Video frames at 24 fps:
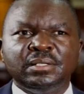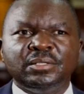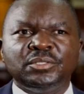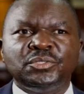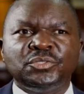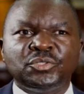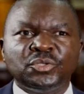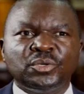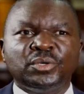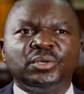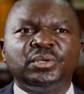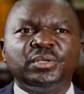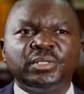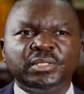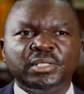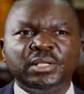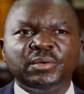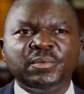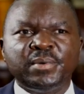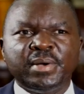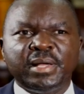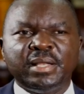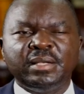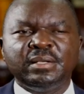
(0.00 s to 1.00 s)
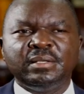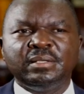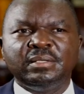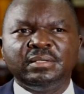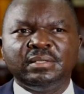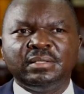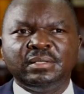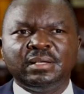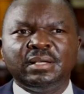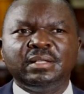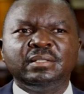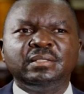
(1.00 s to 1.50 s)
show the world,
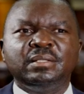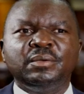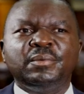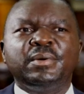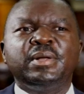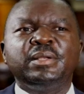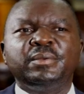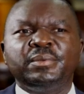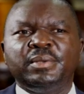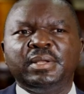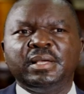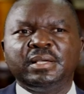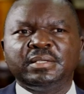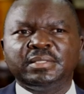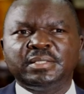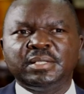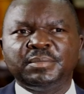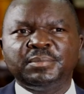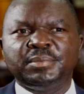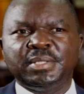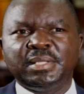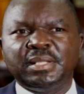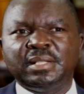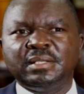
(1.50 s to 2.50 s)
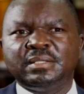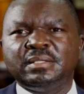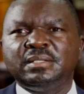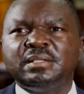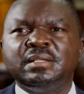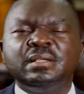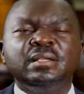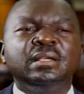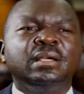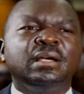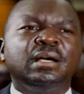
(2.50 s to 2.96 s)
and the world will accept that